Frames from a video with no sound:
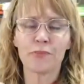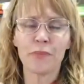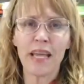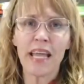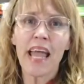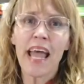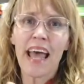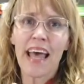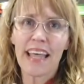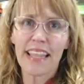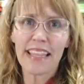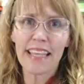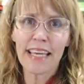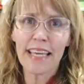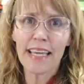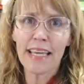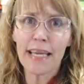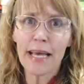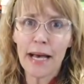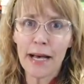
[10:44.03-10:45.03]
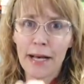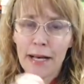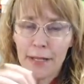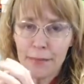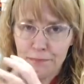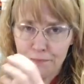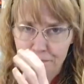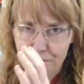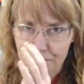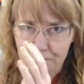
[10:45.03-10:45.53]
me, the
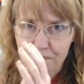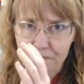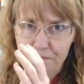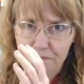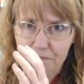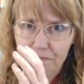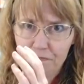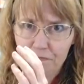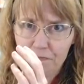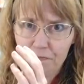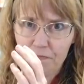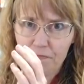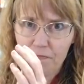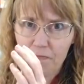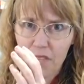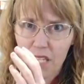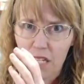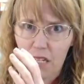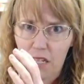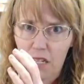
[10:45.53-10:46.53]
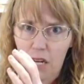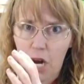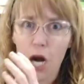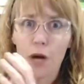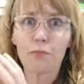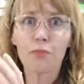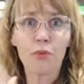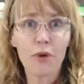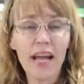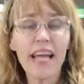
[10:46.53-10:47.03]
um, our
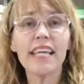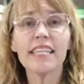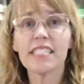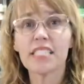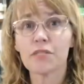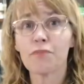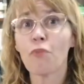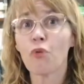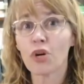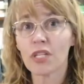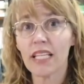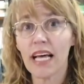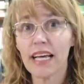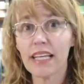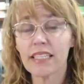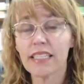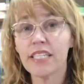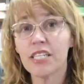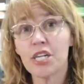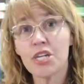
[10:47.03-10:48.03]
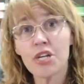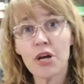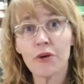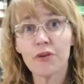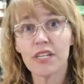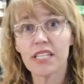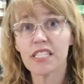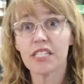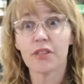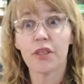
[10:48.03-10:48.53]
brain is more likely to
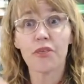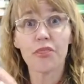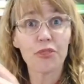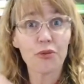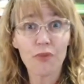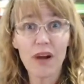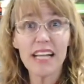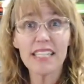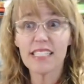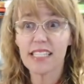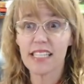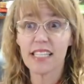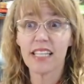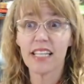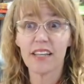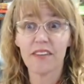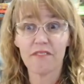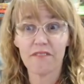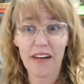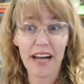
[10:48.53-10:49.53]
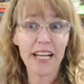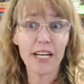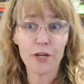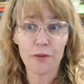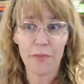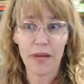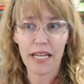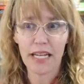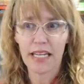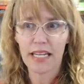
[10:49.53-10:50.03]
notice the threats in the
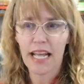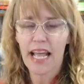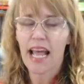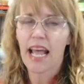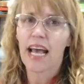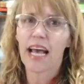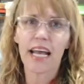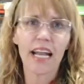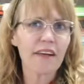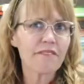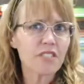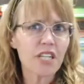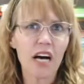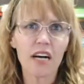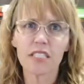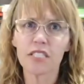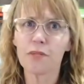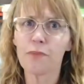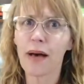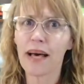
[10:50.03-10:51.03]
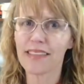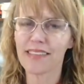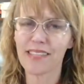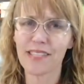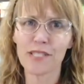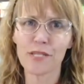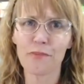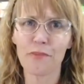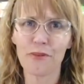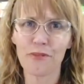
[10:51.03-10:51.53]
environment. And I've talked about
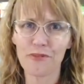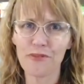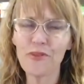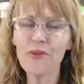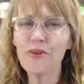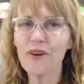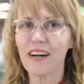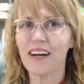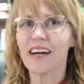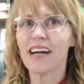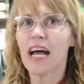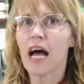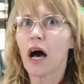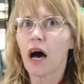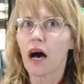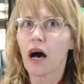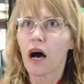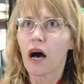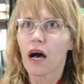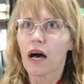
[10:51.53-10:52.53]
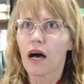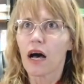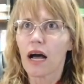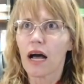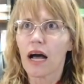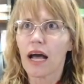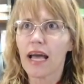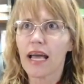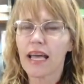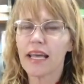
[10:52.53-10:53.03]
this before.
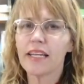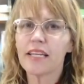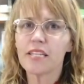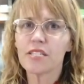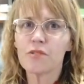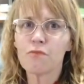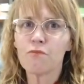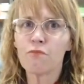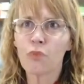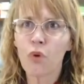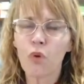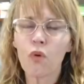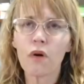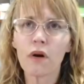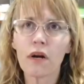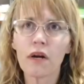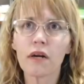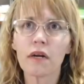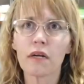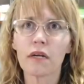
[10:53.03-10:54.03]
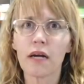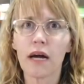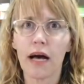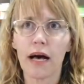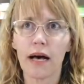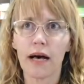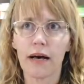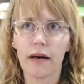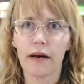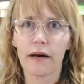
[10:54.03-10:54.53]
It is more
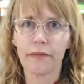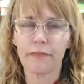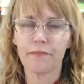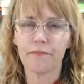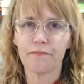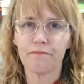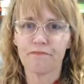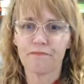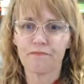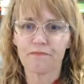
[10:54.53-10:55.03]
um,